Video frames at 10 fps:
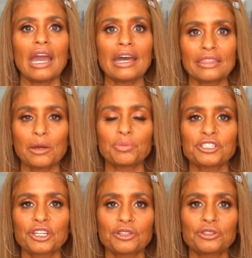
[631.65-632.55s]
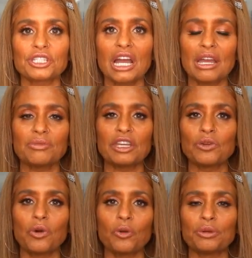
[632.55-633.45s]
at that particular time that
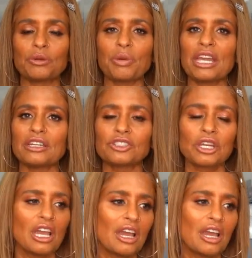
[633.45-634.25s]
you open the page,